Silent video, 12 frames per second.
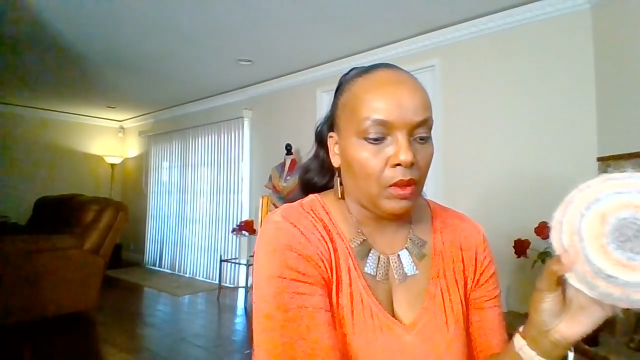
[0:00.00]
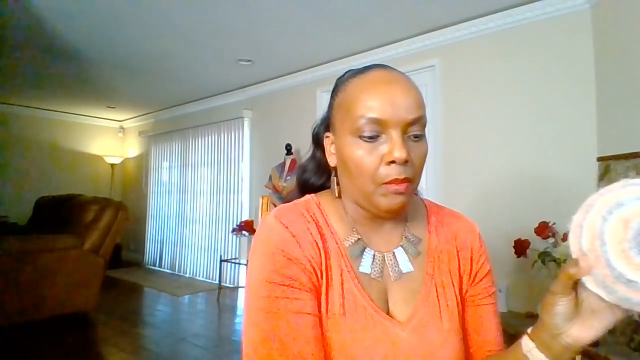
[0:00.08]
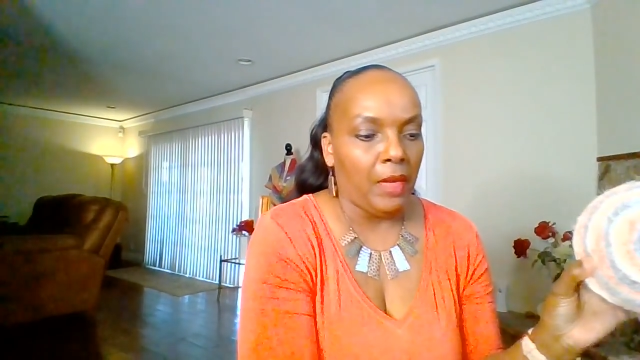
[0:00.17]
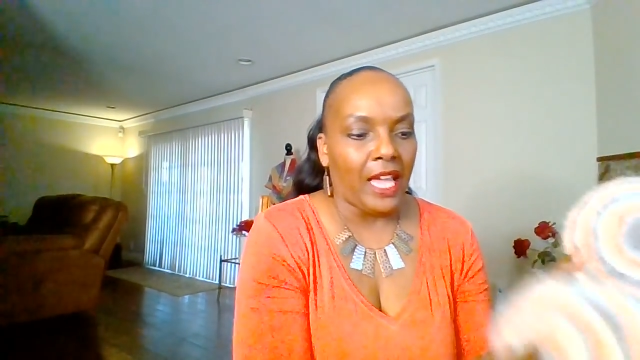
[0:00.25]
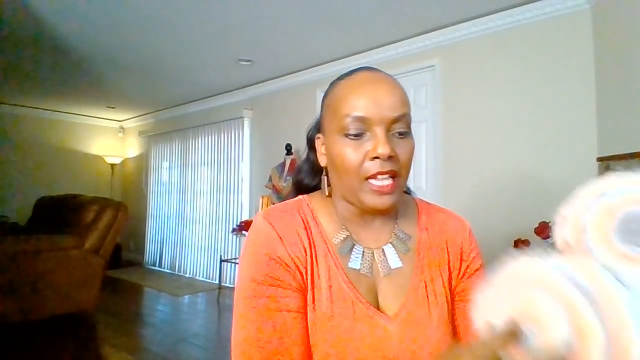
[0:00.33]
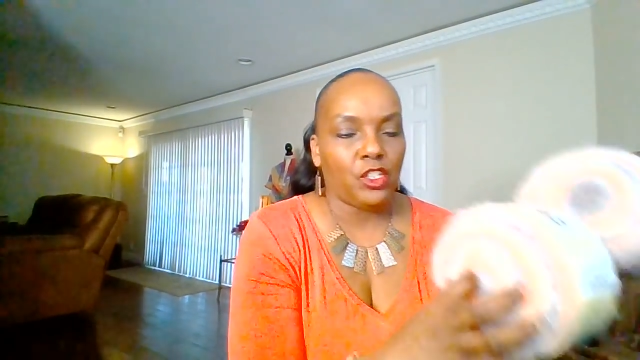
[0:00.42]

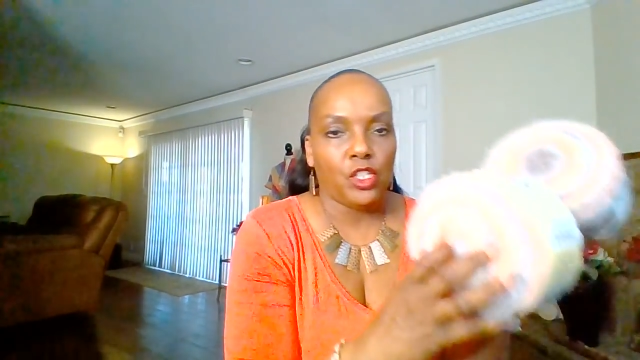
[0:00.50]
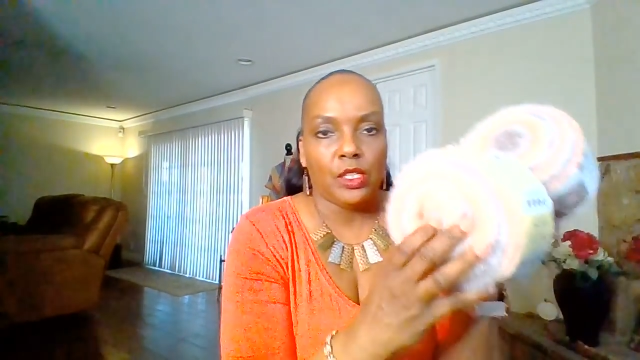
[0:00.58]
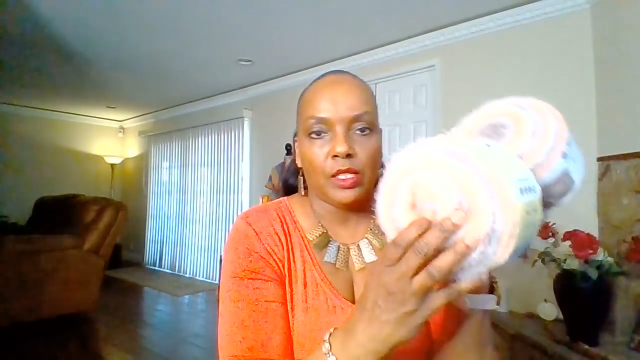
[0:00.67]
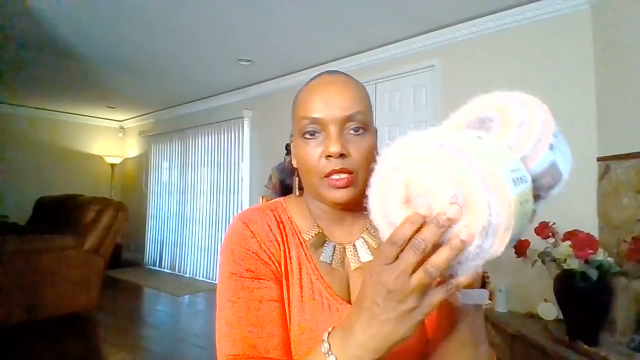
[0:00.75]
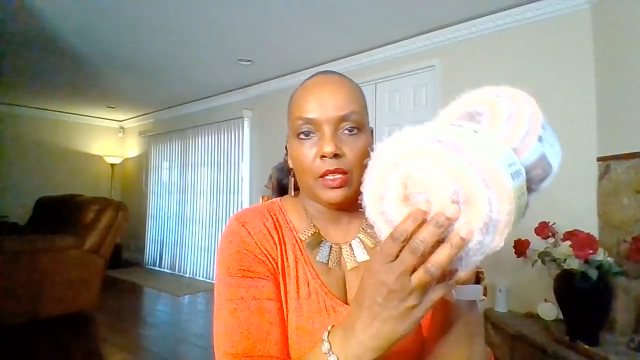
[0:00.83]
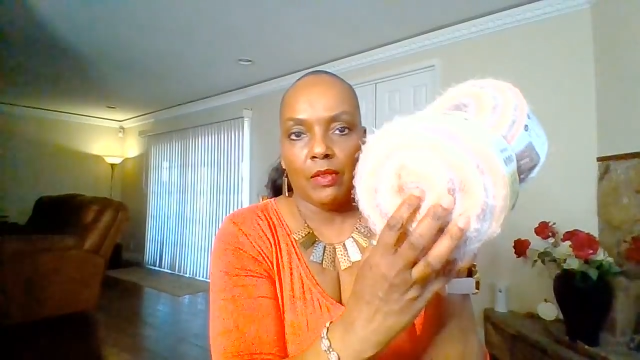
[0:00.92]

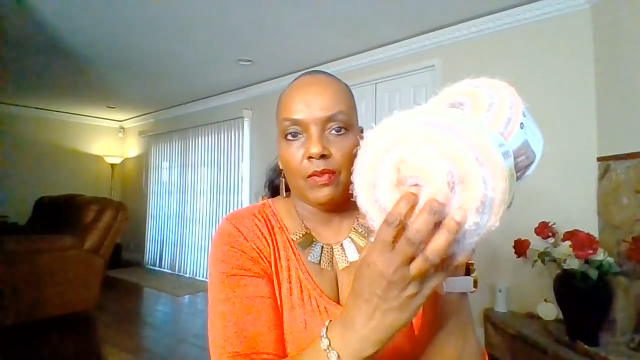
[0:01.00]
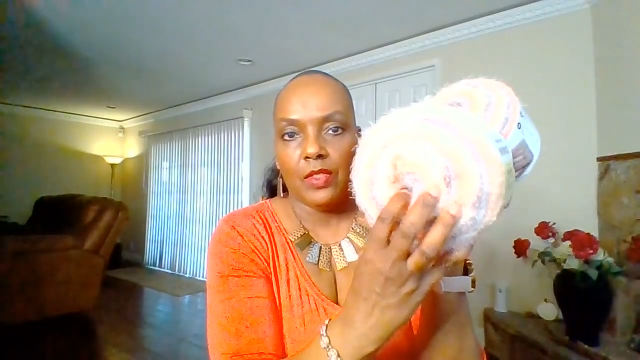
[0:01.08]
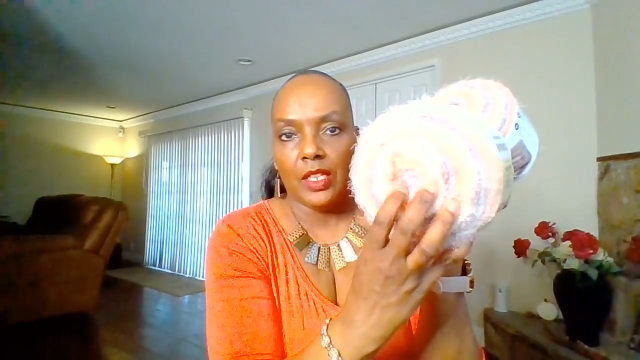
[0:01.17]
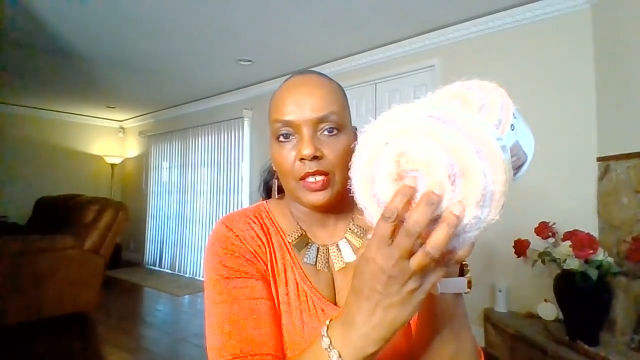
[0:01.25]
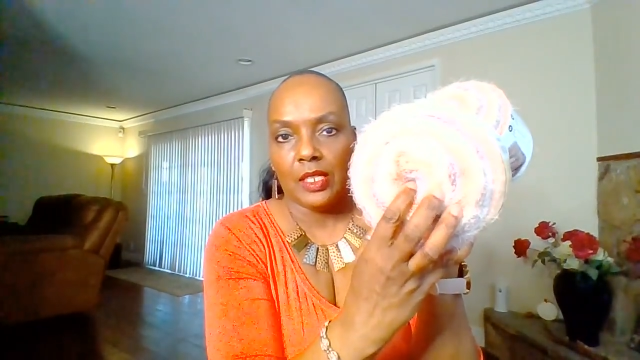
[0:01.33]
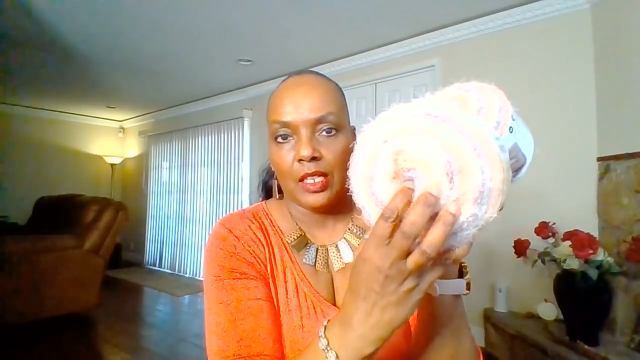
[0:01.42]
matches
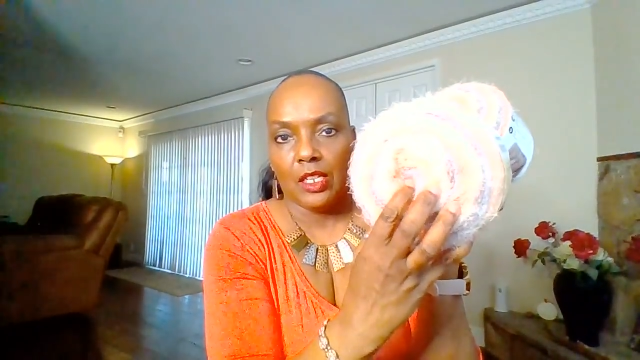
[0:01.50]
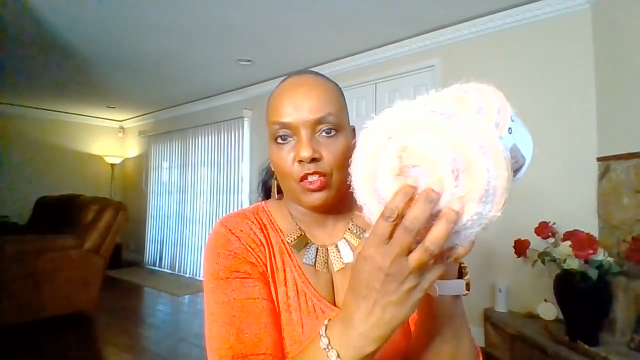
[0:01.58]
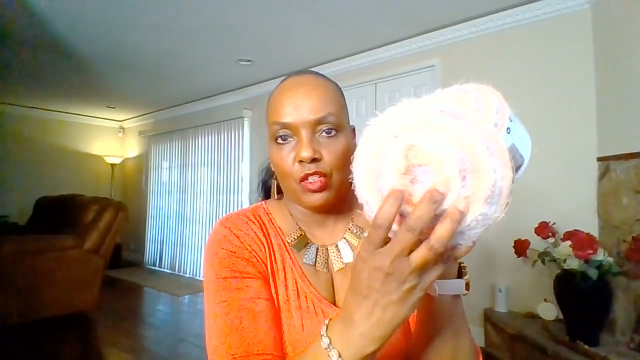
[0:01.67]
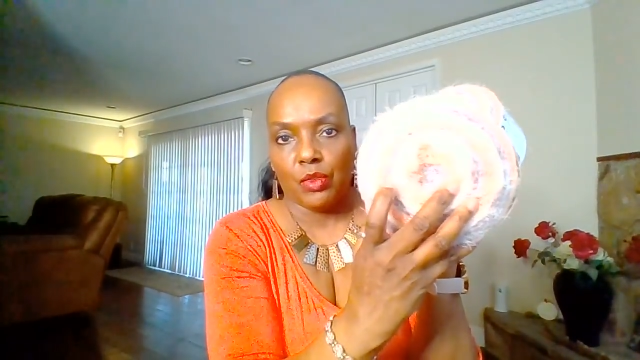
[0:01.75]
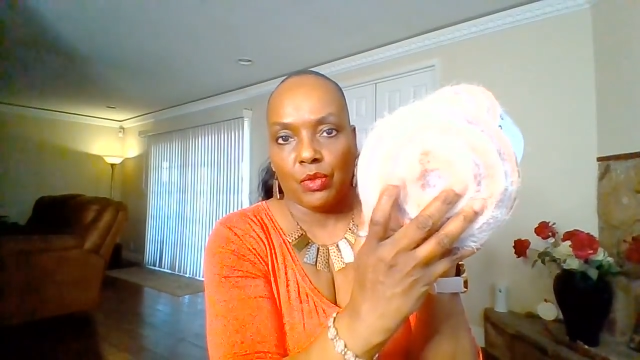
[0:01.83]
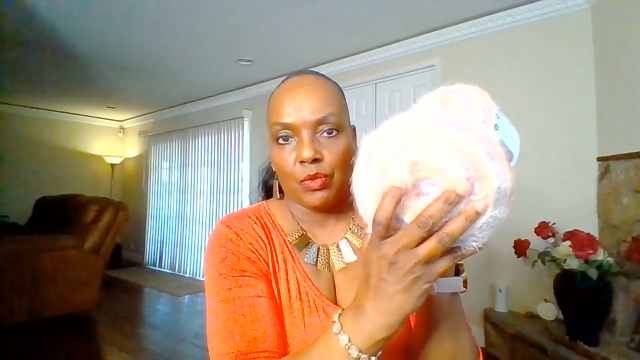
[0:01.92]
this
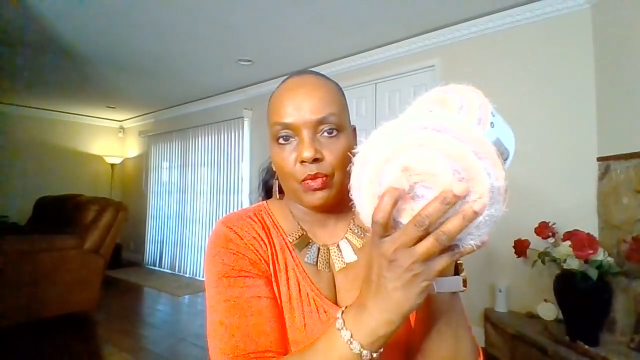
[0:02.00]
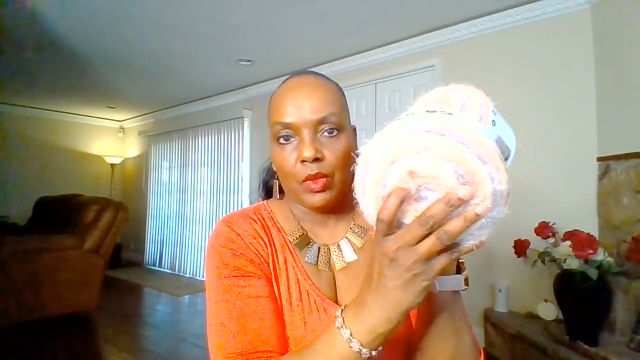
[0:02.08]
center.